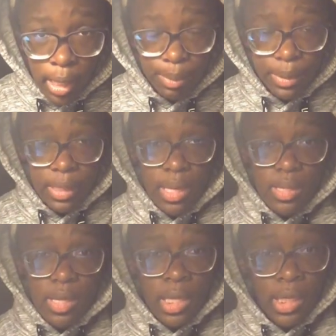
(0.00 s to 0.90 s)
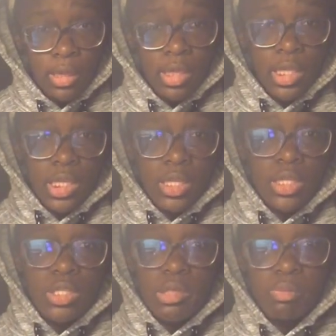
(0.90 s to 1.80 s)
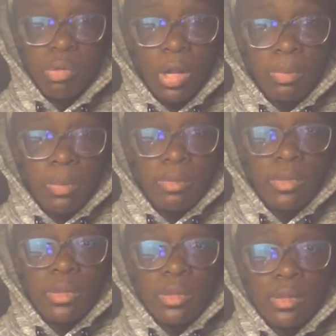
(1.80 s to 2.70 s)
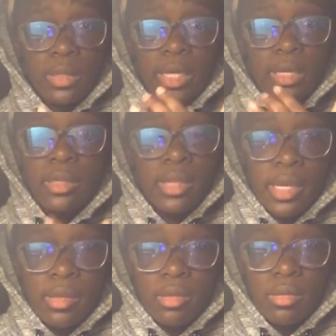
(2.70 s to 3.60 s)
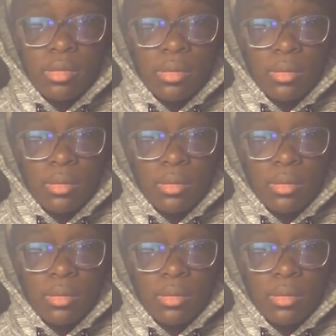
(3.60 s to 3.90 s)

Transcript: because it can lead to problems like this.